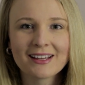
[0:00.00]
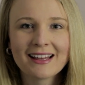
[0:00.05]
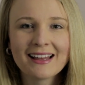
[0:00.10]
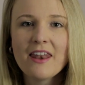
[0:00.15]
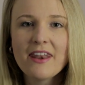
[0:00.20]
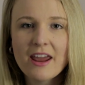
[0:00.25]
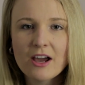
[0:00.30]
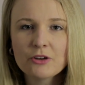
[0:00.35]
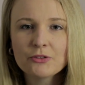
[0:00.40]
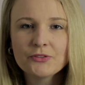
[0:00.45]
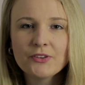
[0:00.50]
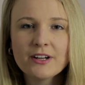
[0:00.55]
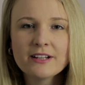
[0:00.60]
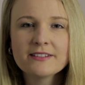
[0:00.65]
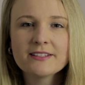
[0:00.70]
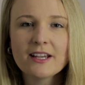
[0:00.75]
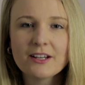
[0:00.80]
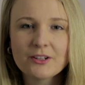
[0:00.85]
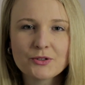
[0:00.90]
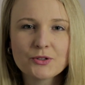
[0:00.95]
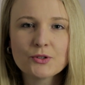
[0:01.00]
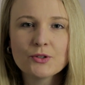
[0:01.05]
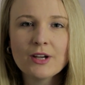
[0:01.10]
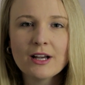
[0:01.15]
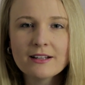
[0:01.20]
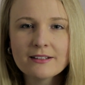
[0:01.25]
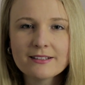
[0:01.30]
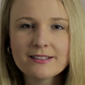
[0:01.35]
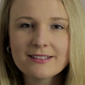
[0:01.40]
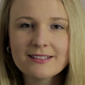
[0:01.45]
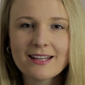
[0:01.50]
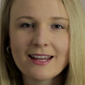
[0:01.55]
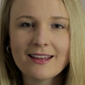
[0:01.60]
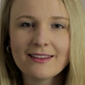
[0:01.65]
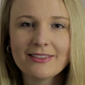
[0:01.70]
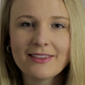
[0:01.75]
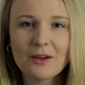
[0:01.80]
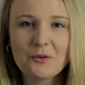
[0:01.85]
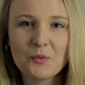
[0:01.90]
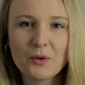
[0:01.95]
Now friends, I do
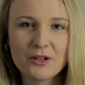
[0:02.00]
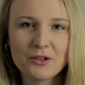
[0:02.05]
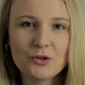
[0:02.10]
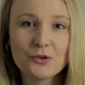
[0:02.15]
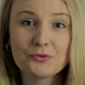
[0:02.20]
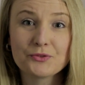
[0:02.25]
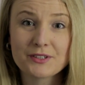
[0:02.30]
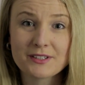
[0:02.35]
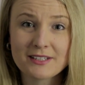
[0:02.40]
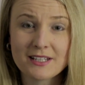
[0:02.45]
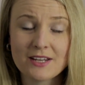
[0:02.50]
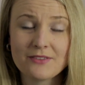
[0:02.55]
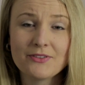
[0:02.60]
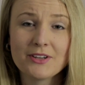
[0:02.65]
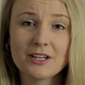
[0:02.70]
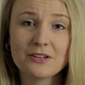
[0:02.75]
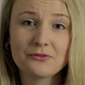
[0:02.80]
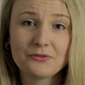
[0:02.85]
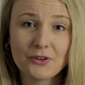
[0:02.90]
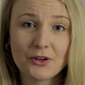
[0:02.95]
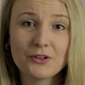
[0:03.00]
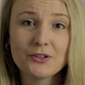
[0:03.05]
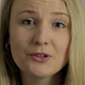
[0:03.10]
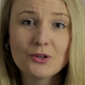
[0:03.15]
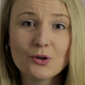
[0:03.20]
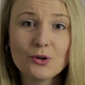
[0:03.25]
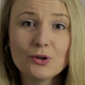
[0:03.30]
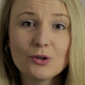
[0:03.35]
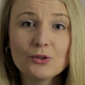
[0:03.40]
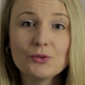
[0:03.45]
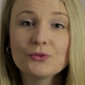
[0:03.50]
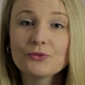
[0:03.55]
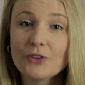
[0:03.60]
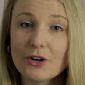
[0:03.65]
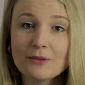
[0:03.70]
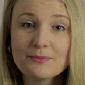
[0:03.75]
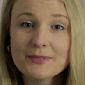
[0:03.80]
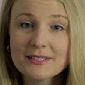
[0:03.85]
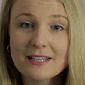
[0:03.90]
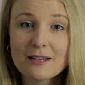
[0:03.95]
understand that when you're receiving a phone call
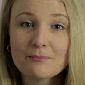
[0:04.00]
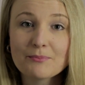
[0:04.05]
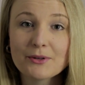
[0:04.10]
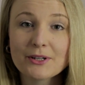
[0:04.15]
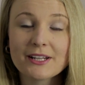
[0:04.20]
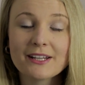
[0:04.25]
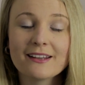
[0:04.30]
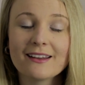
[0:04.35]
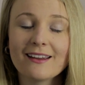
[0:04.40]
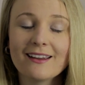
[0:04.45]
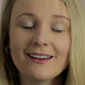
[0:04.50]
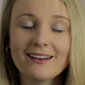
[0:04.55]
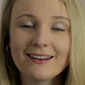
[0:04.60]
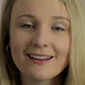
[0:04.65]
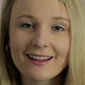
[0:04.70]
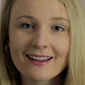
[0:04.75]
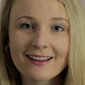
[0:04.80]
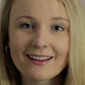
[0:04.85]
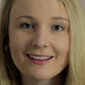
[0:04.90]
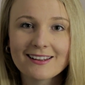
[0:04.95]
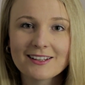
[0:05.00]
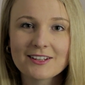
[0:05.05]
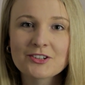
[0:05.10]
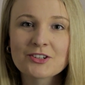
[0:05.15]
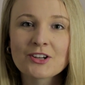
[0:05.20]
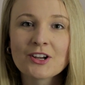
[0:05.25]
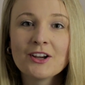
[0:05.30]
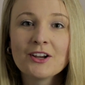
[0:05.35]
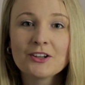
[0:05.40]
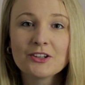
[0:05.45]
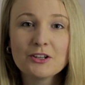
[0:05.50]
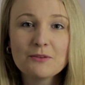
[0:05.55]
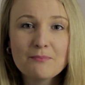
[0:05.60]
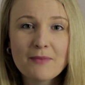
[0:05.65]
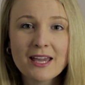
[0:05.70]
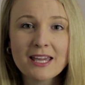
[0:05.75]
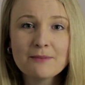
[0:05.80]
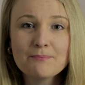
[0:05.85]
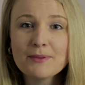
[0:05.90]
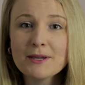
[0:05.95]
from somebody in English, you
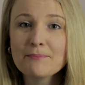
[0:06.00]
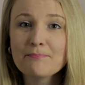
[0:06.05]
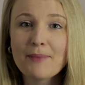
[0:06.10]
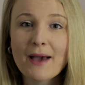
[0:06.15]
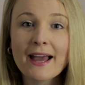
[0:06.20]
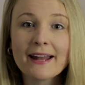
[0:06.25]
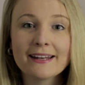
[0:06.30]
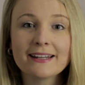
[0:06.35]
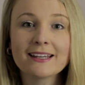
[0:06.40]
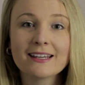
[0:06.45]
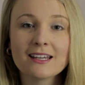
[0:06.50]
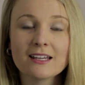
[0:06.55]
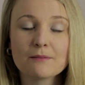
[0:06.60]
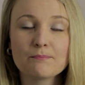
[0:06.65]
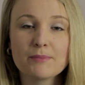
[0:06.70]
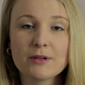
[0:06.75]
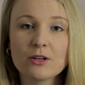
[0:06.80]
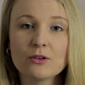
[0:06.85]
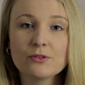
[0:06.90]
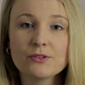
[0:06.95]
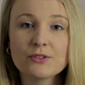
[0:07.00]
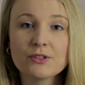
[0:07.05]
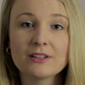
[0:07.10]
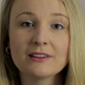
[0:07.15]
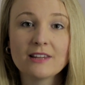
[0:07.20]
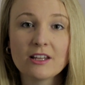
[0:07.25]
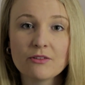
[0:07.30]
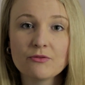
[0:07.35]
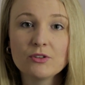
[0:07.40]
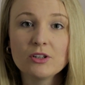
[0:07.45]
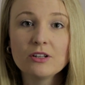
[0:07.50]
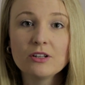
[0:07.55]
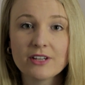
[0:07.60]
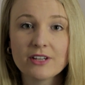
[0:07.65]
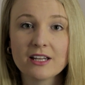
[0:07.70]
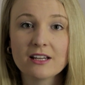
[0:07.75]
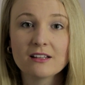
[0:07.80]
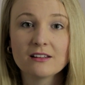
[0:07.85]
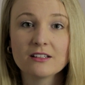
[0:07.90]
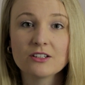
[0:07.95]
may be panicking because your level
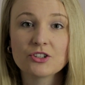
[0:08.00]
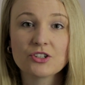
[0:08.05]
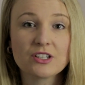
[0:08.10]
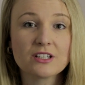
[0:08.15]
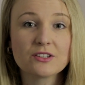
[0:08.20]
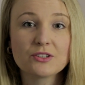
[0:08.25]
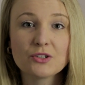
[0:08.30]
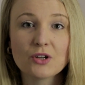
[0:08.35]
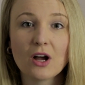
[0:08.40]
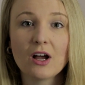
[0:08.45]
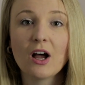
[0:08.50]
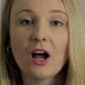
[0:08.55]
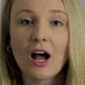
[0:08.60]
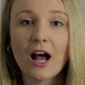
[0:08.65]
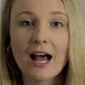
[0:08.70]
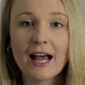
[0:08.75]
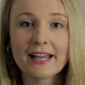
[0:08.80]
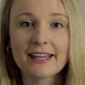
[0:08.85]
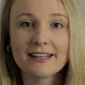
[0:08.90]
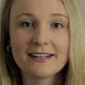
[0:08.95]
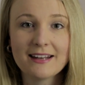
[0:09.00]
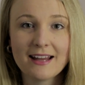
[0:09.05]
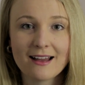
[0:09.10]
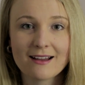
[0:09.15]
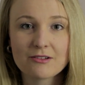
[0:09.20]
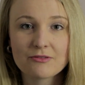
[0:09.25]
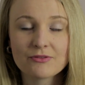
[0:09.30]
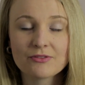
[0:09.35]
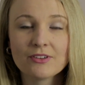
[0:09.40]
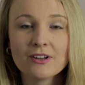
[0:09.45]
English is not high enough.